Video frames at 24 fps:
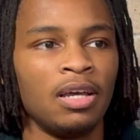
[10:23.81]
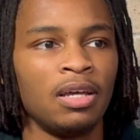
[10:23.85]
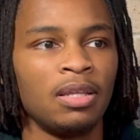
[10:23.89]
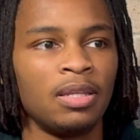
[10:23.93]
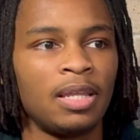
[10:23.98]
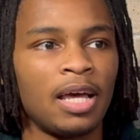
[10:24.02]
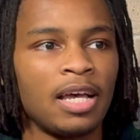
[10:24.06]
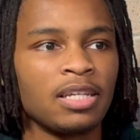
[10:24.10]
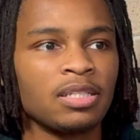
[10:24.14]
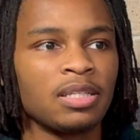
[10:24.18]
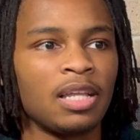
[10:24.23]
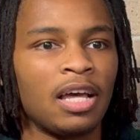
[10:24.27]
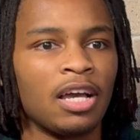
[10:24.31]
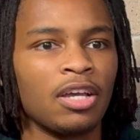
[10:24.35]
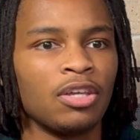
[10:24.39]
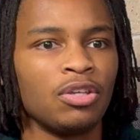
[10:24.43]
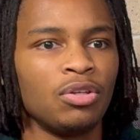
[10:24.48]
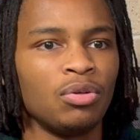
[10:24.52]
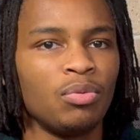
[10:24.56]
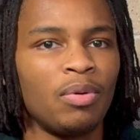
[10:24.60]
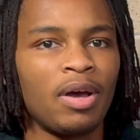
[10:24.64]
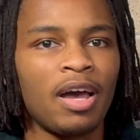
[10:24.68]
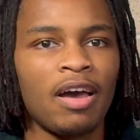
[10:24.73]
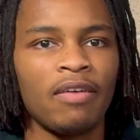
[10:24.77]
That's like
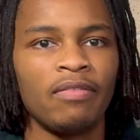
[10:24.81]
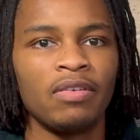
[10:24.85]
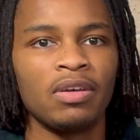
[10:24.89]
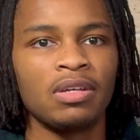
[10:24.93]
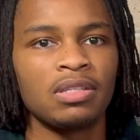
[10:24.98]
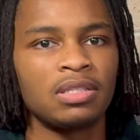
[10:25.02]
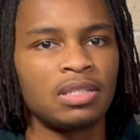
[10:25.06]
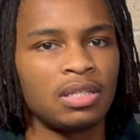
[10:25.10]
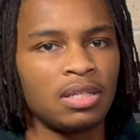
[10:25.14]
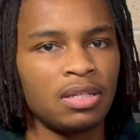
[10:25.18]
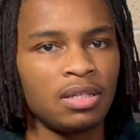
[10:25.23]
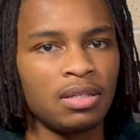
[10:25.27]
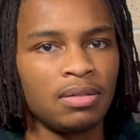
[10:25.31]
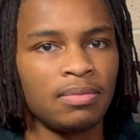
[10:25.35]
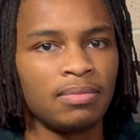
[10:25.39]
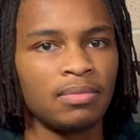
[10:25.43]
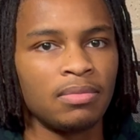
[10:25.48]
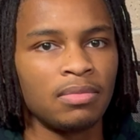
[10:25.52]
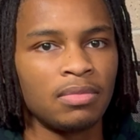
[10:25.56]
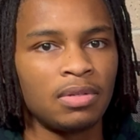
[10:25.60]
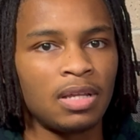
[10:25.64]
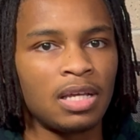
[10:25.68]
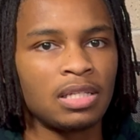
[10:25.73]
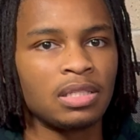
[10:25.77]
you having a team.
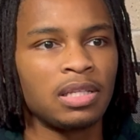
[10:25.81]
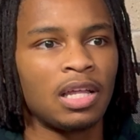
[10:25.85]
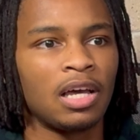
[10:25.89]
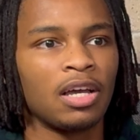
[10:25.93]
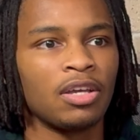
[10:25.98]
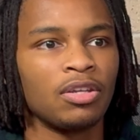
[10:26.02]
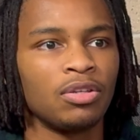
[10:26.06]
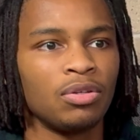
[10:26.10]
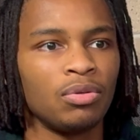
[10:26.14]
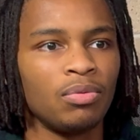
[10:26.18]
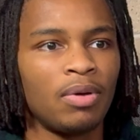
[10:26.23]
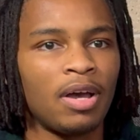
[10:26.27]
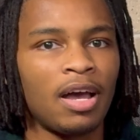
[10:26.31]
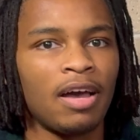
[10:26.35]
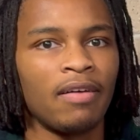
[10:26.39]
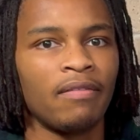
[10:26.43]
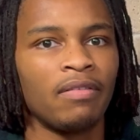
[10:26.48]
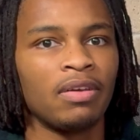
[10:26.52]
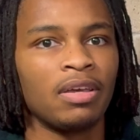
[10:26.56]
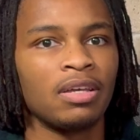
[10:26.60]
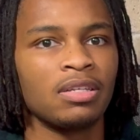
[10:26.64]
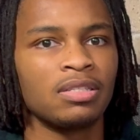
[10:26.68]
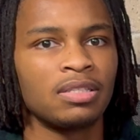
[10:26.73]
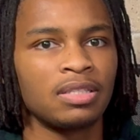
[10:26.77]
That's like you
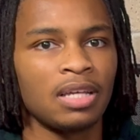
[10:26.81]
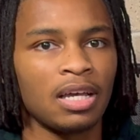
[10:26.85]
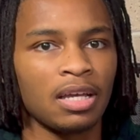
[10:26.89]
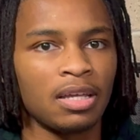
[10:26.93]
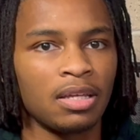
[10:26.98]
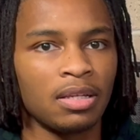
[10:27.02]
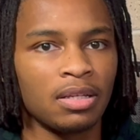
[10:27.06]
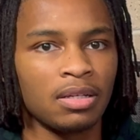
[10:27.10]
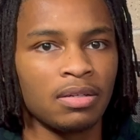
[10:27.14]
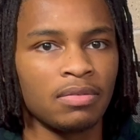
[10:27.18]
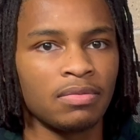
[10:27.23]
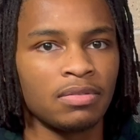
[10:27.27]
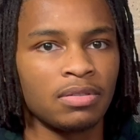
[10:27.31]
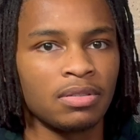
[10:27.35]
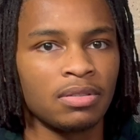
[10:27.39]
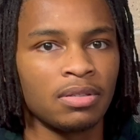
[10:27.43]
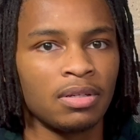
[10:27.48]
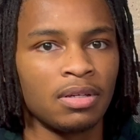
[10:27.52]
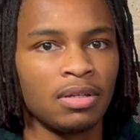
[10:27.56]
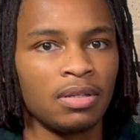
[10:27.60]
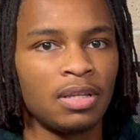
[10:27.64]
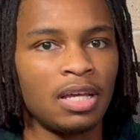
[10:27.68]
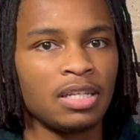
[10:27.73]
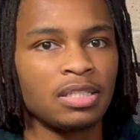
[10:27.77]
having executives.
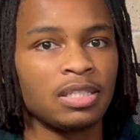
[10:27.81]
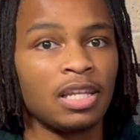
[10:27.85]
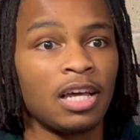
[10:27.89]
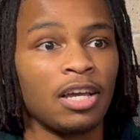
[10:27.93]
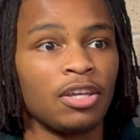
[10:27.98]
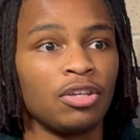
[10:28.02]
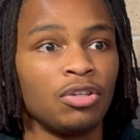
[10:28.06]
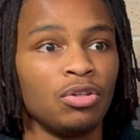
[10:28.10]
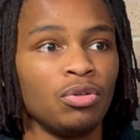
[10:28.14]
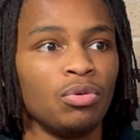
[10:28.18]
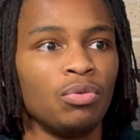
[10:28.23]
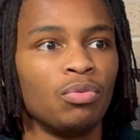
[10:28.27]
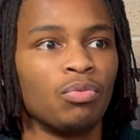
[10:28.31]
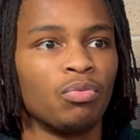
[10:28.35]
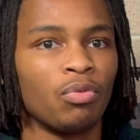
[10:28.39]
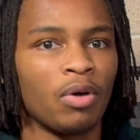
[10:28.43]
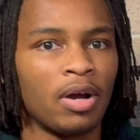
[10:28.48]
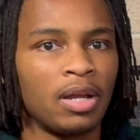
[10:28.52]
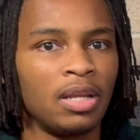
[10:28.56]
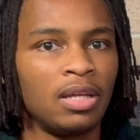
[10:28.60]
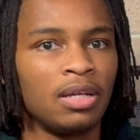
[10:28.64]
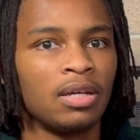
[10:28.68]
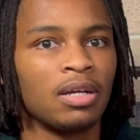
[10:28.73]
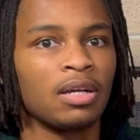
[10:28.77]
That's like you
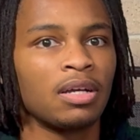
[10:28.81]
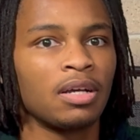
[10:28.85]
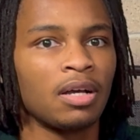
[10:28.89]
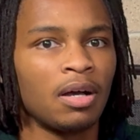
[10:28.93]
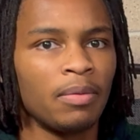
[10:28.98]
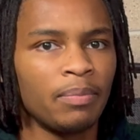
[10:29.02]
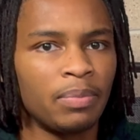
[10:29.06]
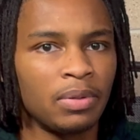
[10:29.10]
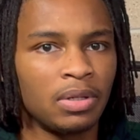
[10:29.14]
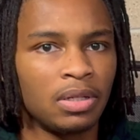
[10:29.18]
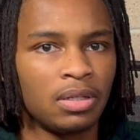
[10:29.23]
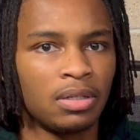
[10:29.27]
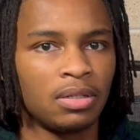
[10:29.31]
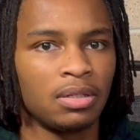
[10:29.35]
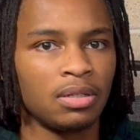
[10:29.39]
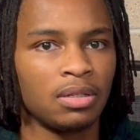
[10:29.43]
running a company.